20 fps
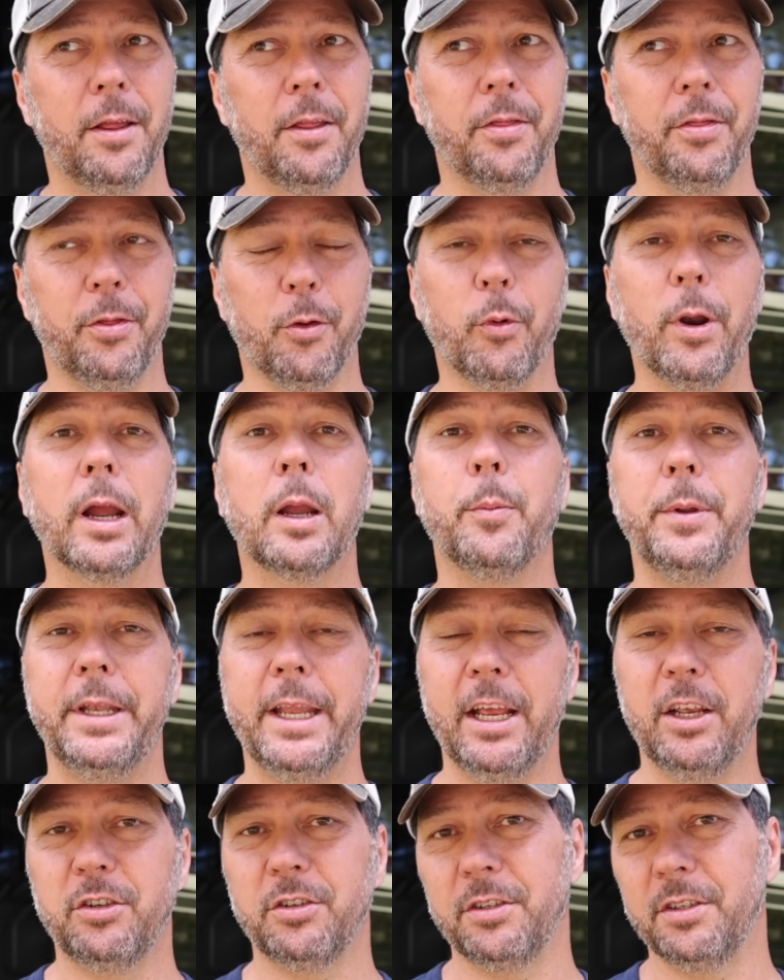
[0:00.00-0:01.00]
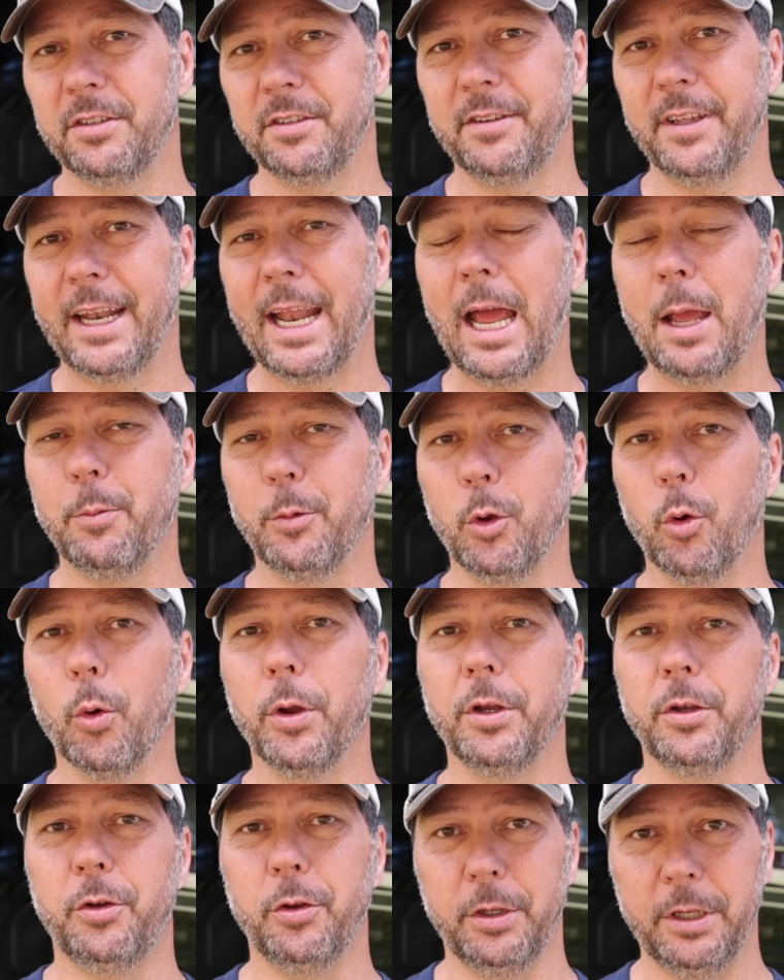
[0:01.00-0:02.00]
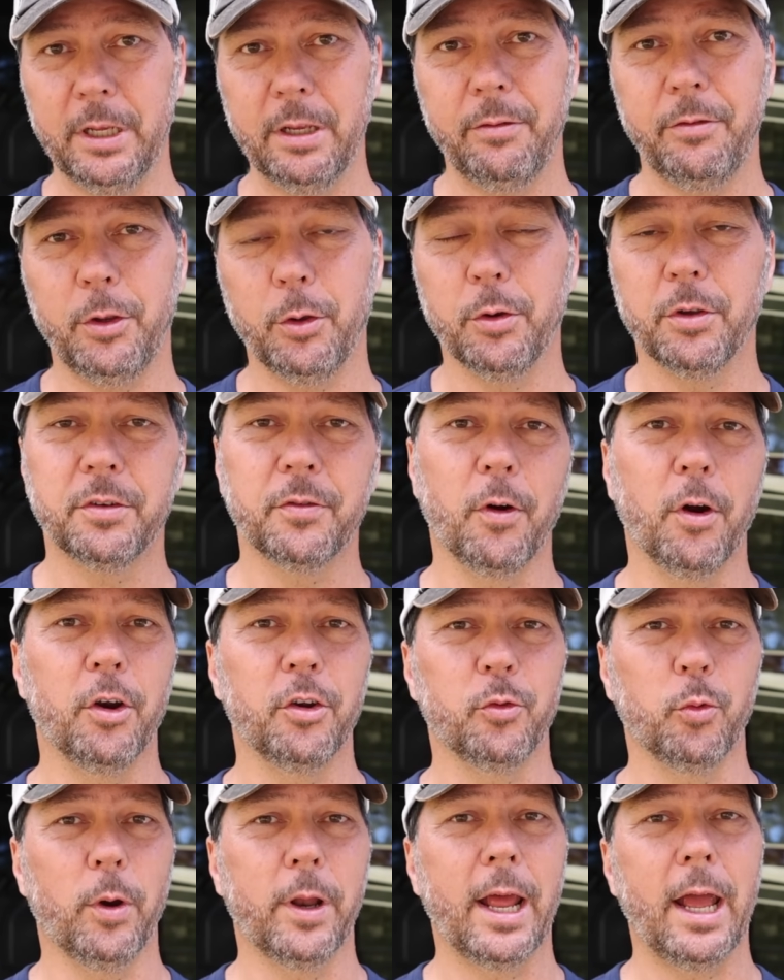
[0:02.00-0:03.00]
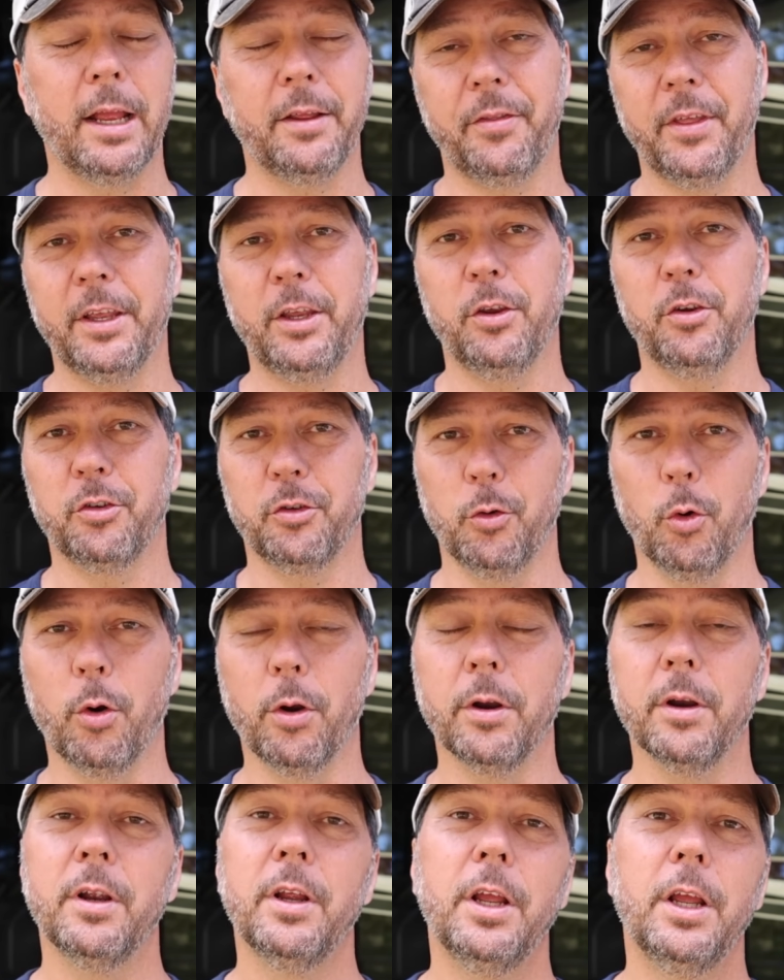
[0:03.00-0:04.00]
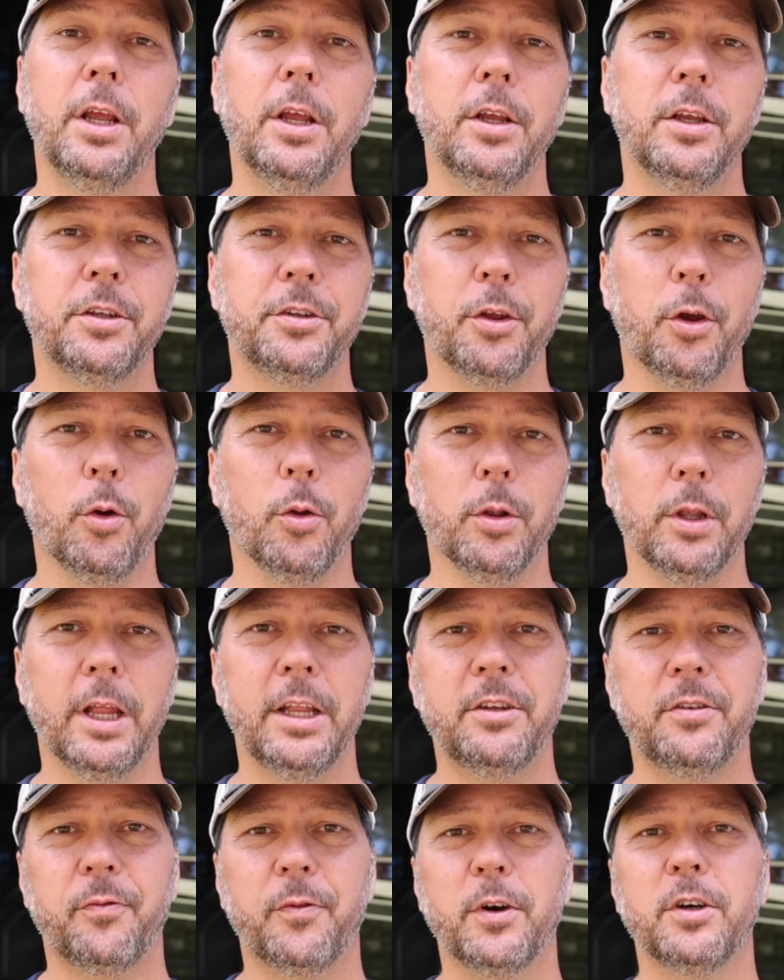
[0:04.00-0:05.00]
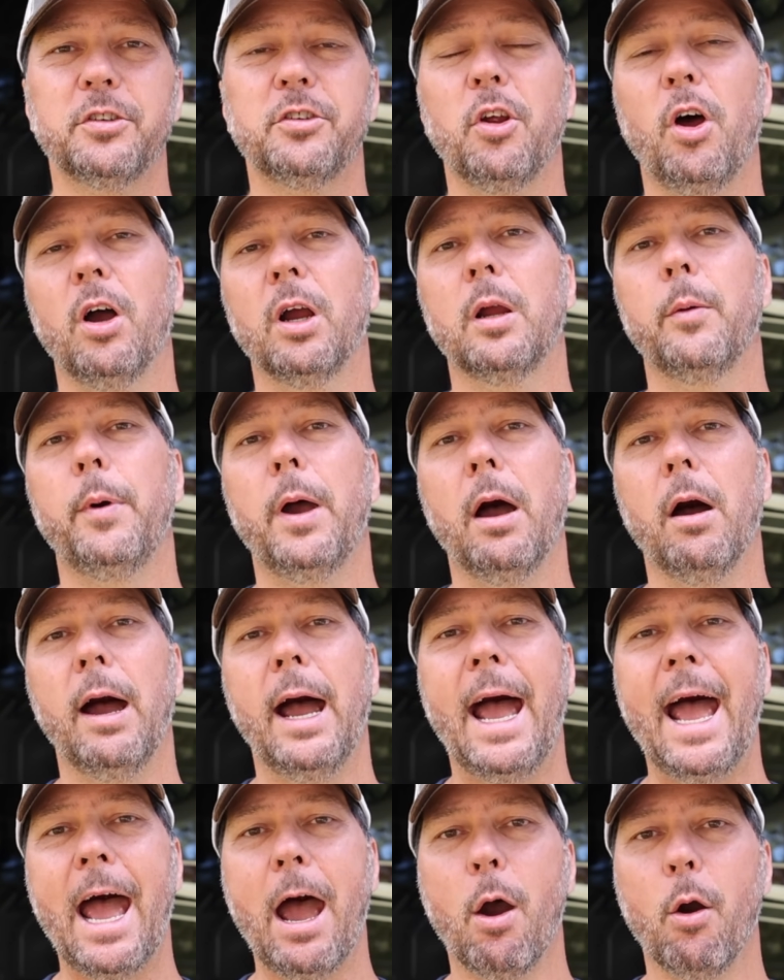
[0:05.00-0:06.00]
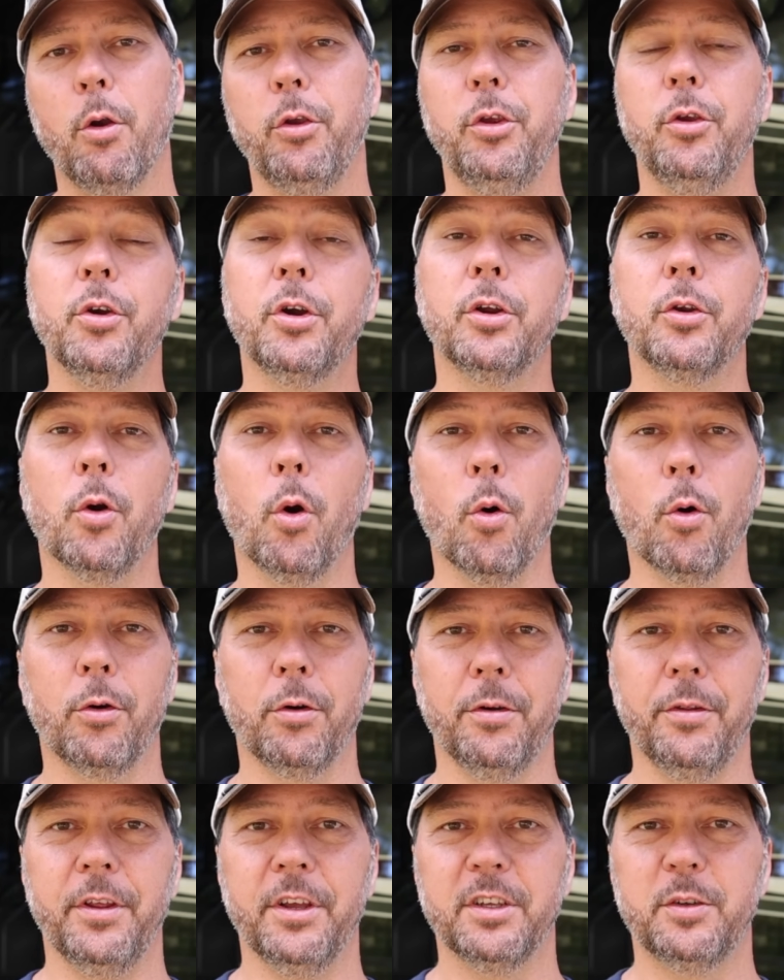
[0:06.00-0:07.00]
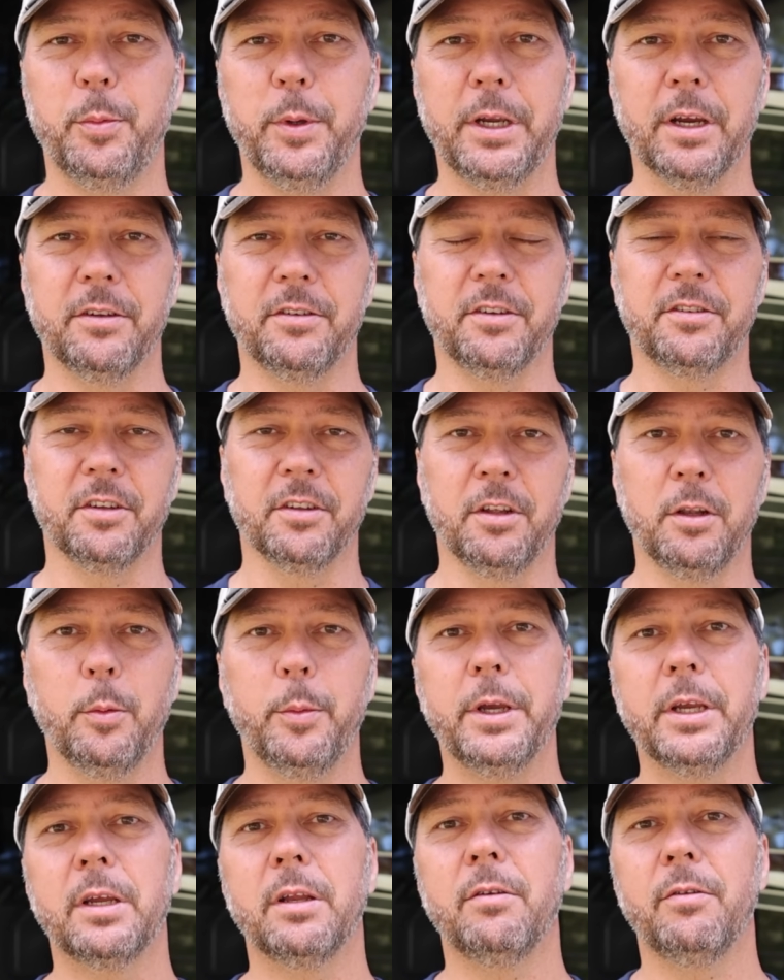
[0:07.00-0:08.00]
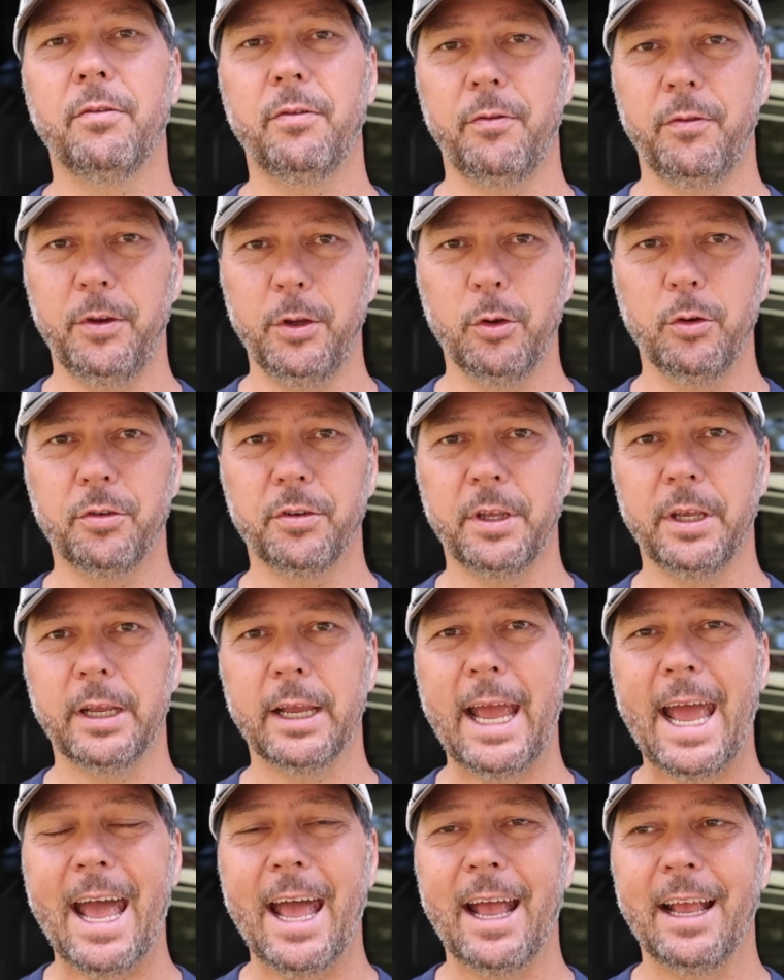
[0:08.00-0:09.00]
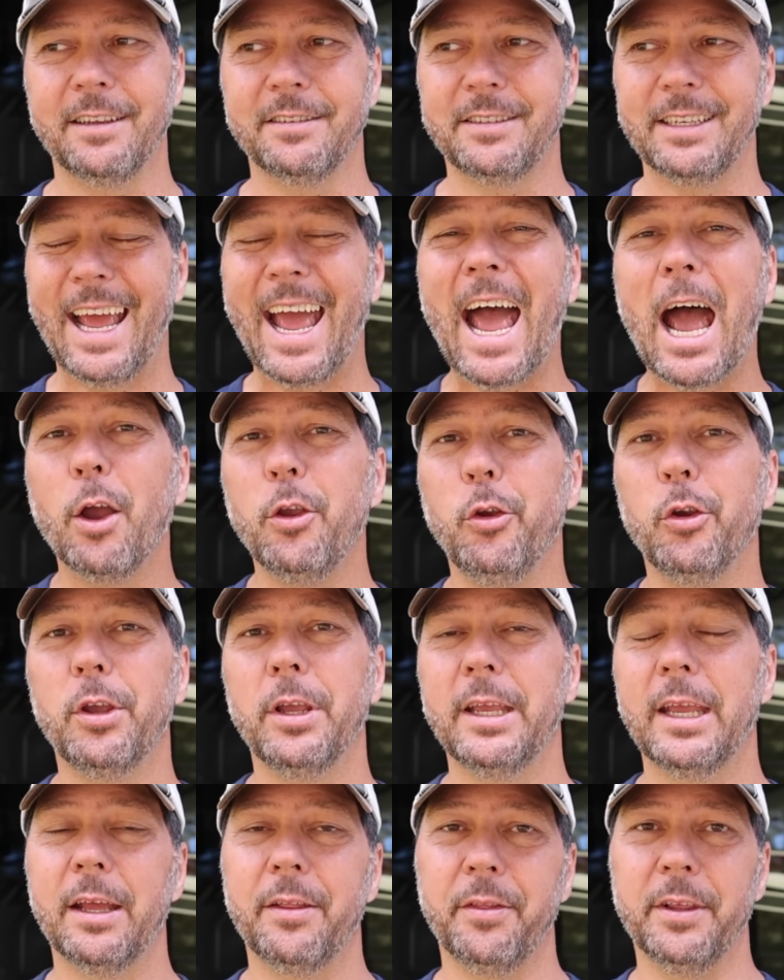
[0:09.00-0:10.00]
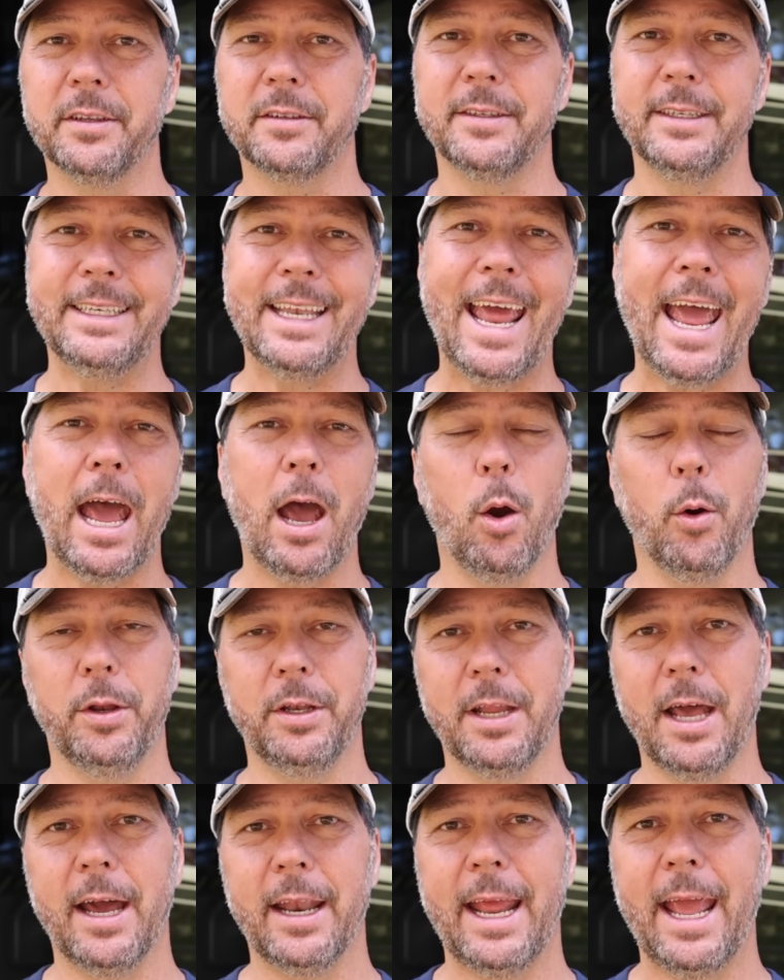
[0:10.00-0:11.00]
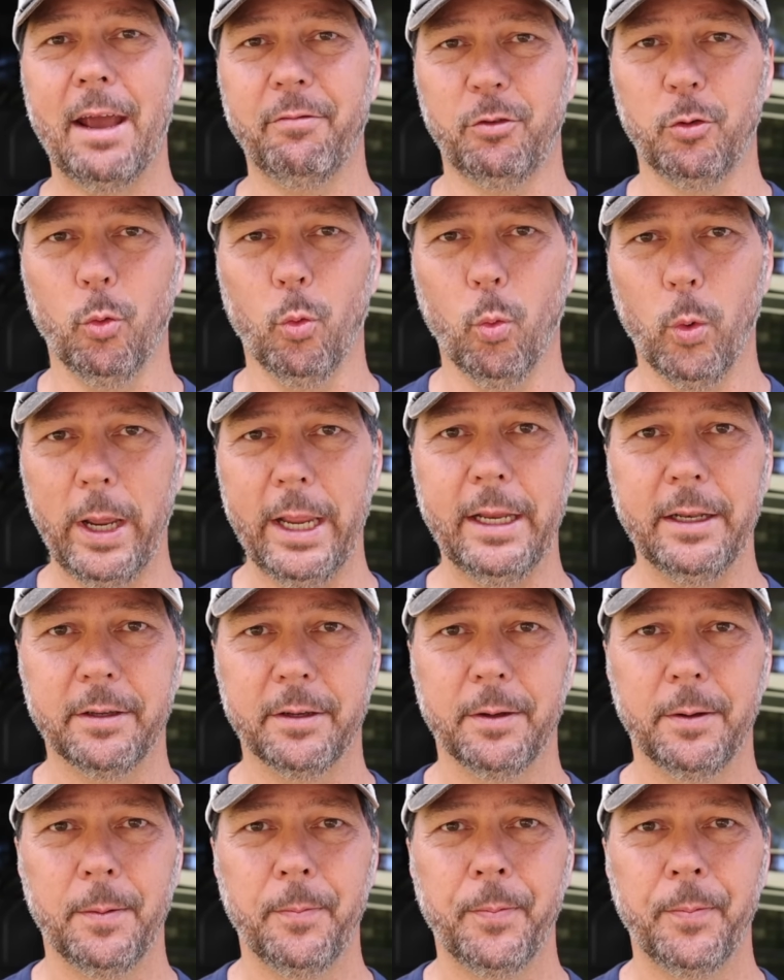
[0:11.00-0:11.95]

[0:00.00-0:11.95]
the recommendations that I'm going to give you as far as what I think you should order. So let's first talk about how you can order this, because it's a little bit confusing as to how you can get this now and not have to wait.